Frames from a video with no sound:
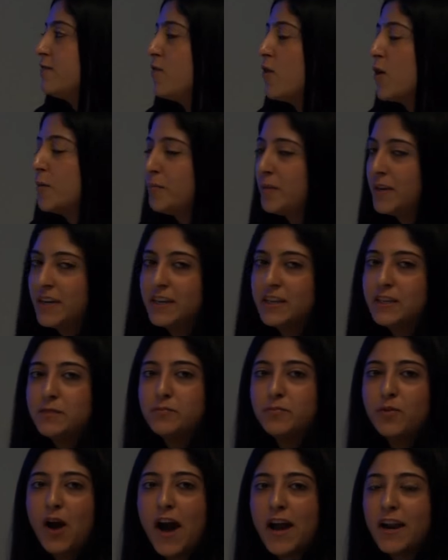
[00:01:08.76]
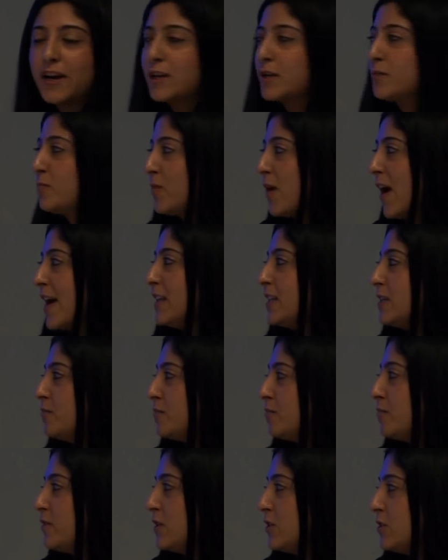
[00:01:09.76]
the 4 Ps, product, price,
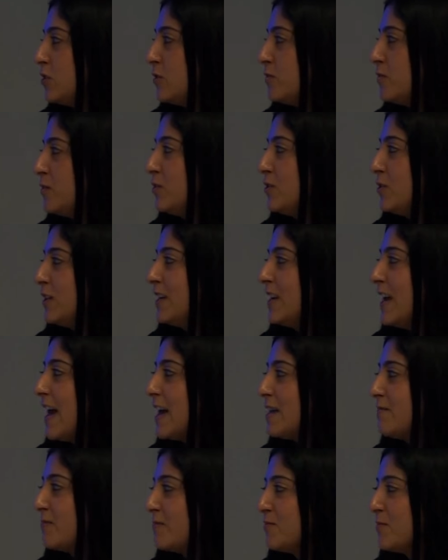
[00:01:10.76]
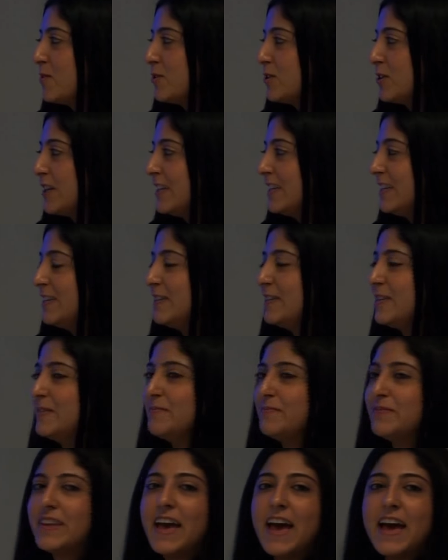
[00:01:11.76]
distribution, and promotion.
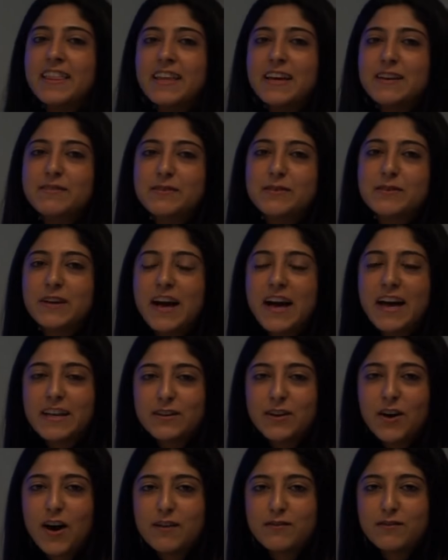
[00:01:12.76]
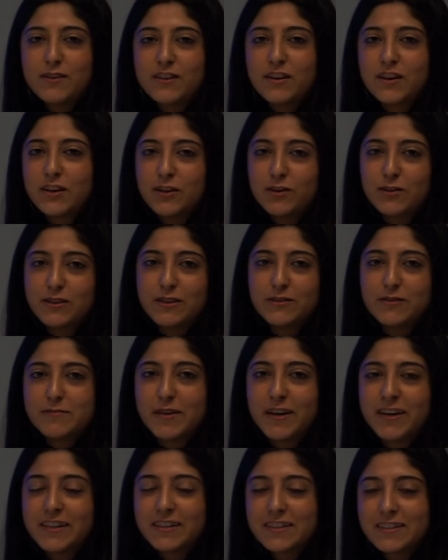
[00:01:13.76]
And then we will end off with our closing
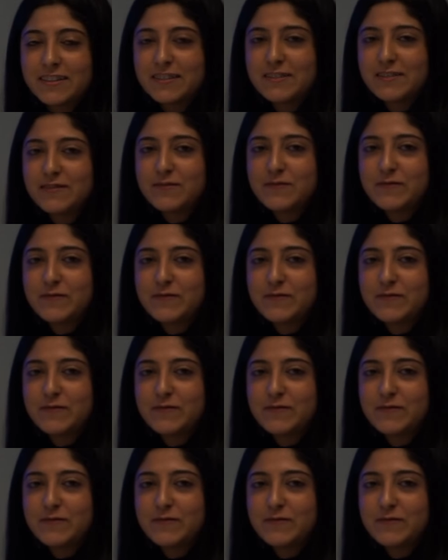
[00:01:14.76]
remarks.